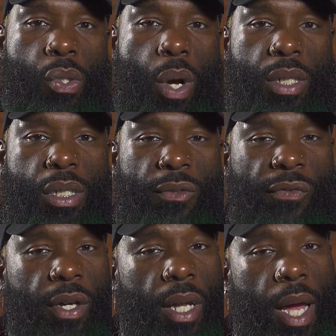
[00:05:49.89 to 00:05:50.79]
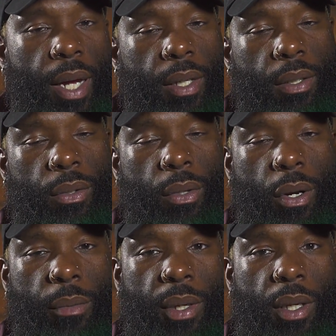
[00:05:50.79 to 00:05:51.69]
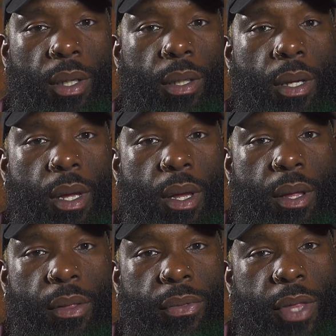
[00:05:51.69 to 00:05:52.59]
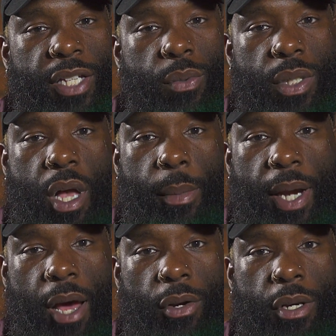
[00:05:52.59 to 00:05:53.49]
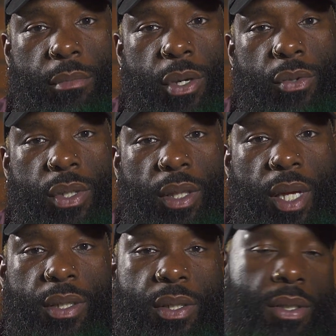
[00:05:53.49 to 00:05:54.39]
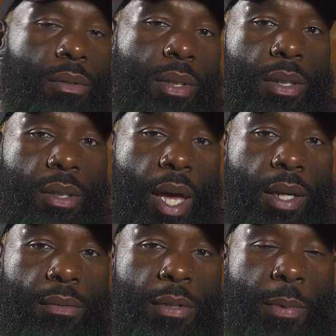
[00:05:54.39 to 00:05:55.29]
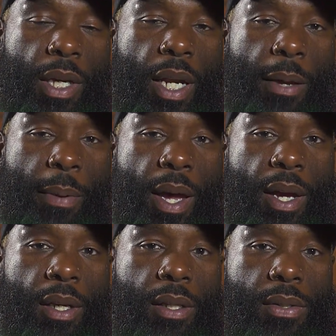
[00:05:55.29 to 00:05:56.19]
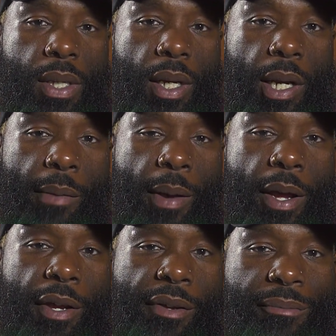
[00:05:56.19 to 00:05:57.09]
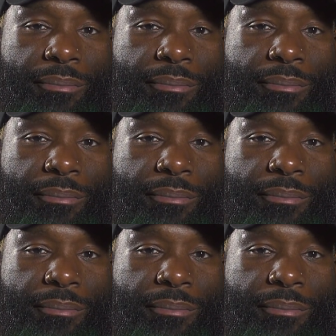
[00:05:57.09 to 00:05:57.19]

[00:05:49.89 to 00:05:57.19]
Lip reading: So I just feel like, you know what I mean? That's what's coming out in the music. They just kind of speaking their pain and singing their pain.